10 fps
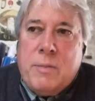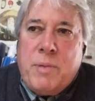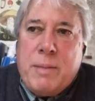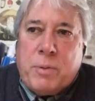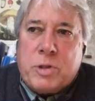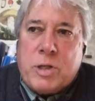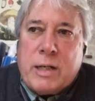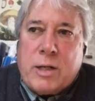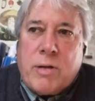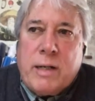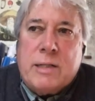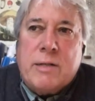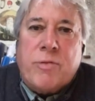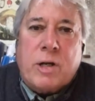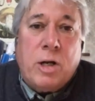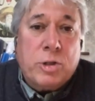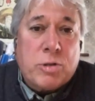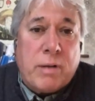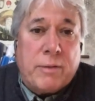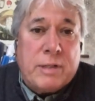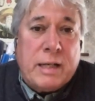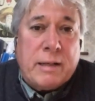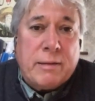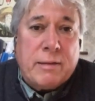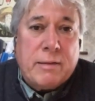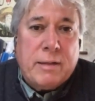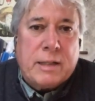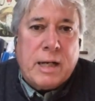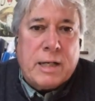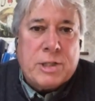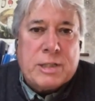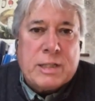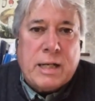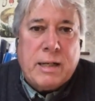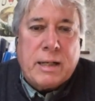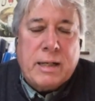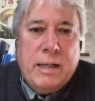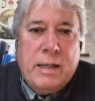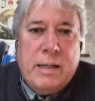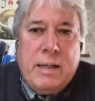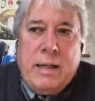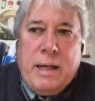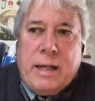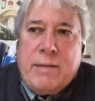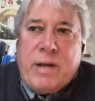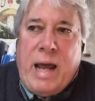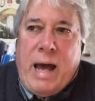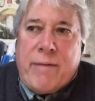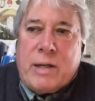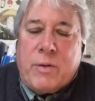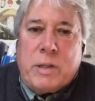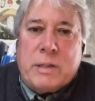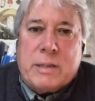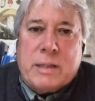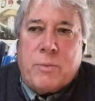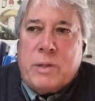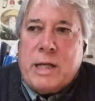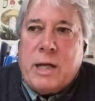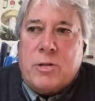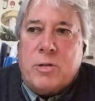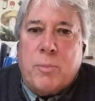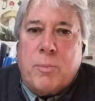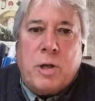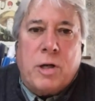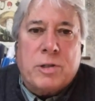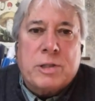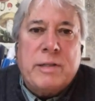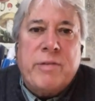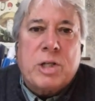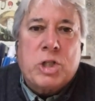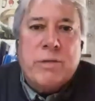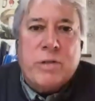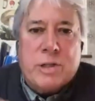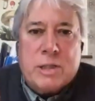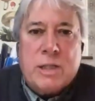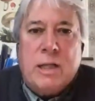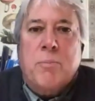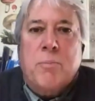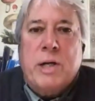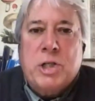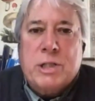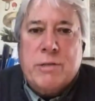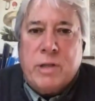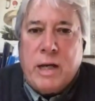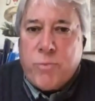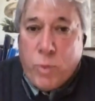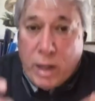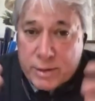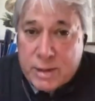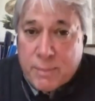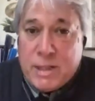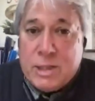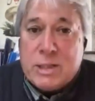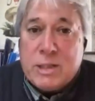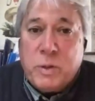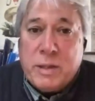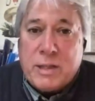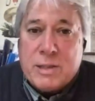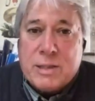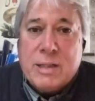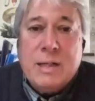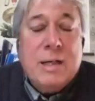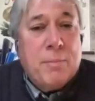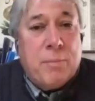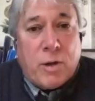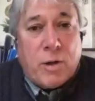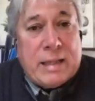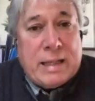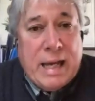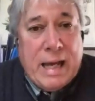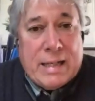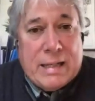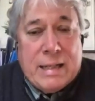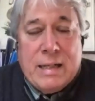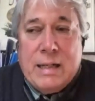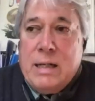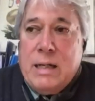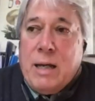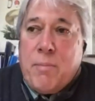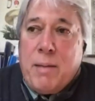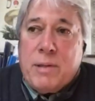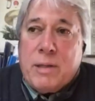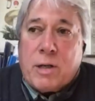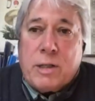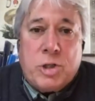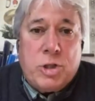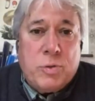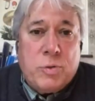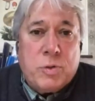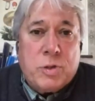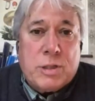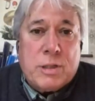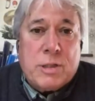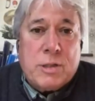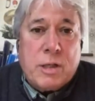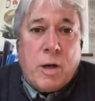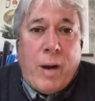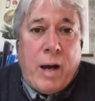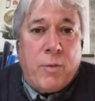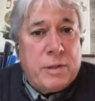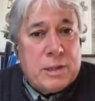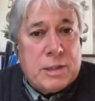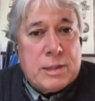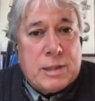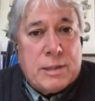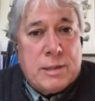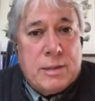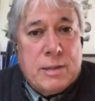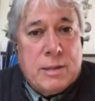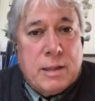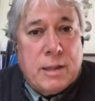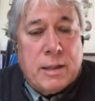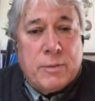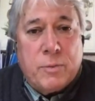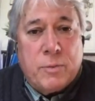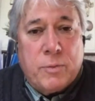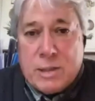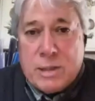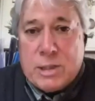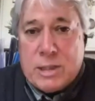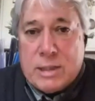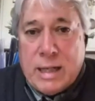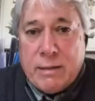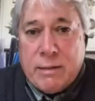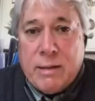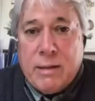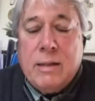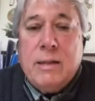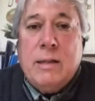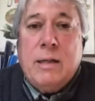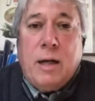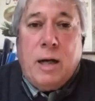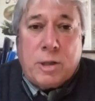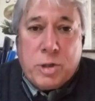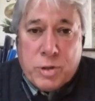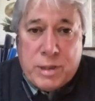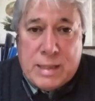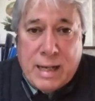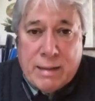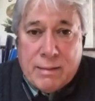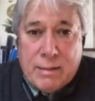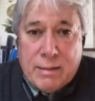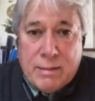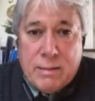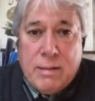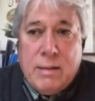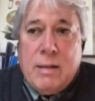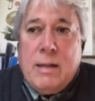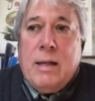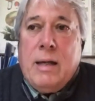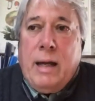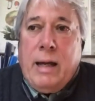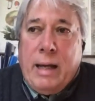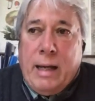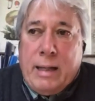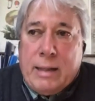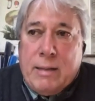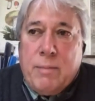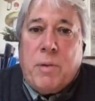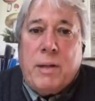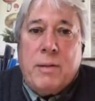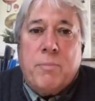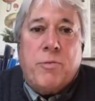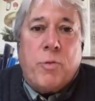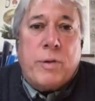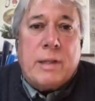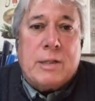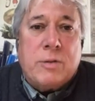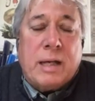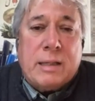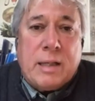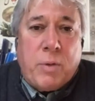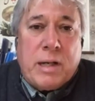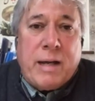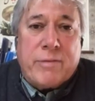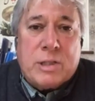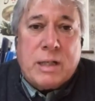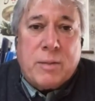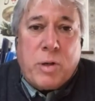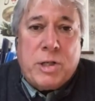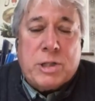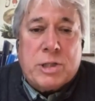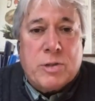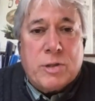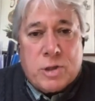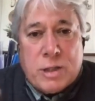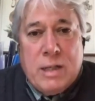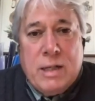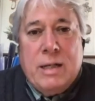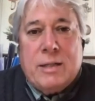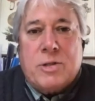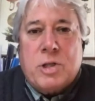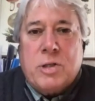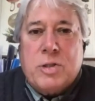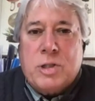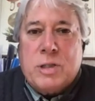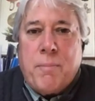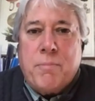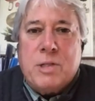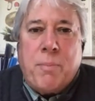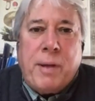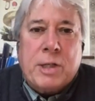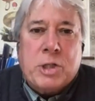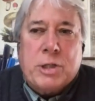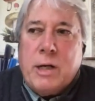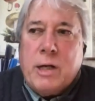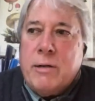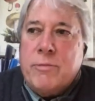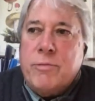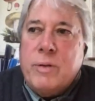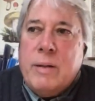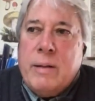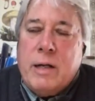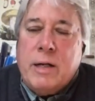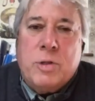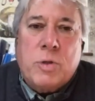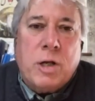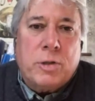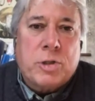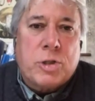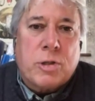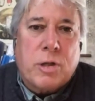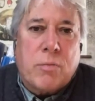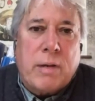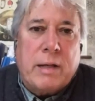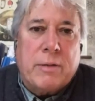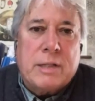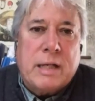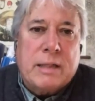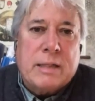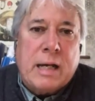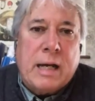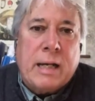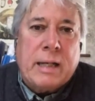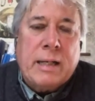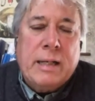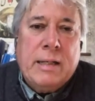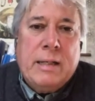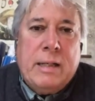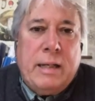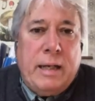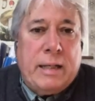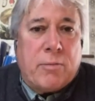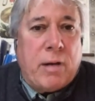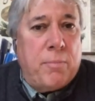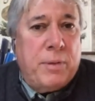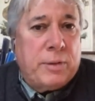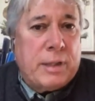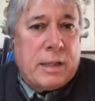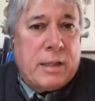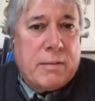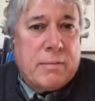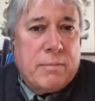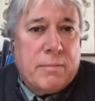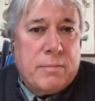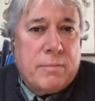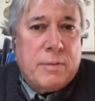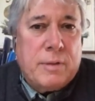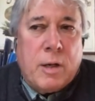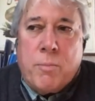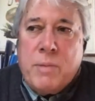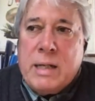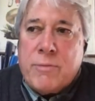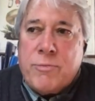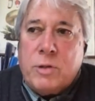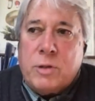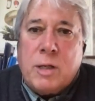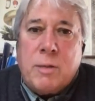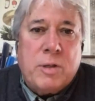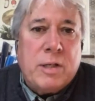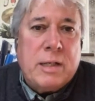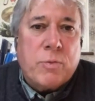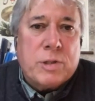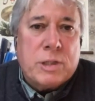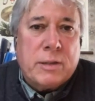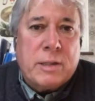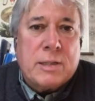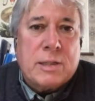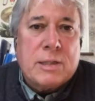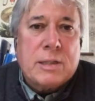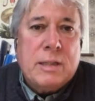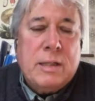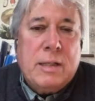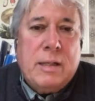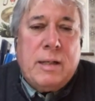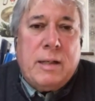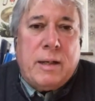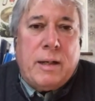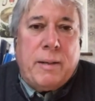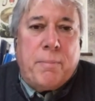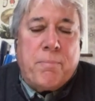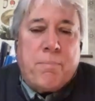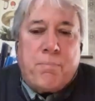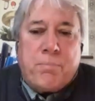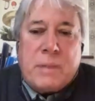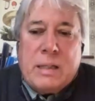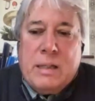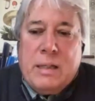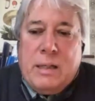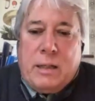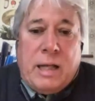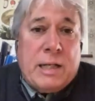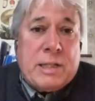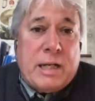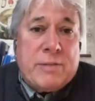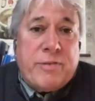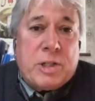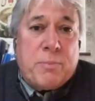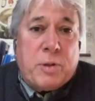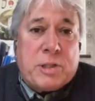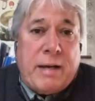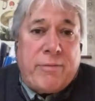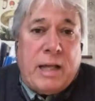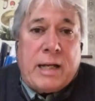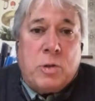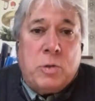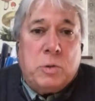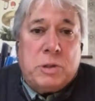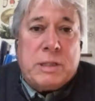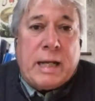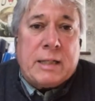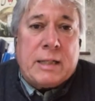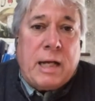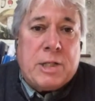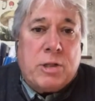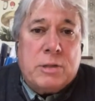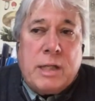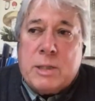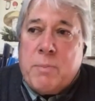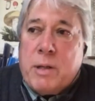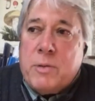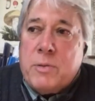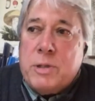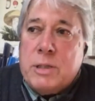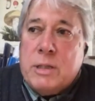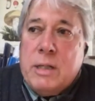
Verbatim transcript: people trying to create a different culture around death and conscious dying, and even having what uh, one character in the book calls living shivas, celebrations of life while somebody's still with us, but they're at the end, and maybe they're going to choose to go out with assisted uh, with an assisted death, a good death, and but before they do that they want to have a celebration so there's there's also some depiction of a new culture around death and dying and around building you know meaningful community resilience um, a lot of science fiction books have a lot of cool technological gizmos